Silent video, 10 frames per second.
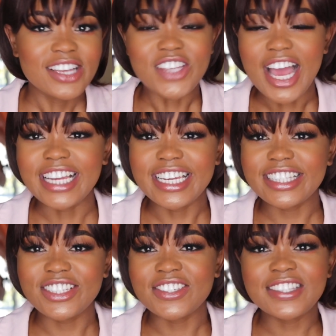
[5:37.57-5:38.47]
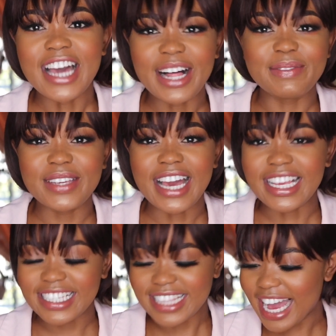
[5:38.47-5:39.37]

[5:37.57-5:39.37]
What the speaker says: Chinese, just tell me guys.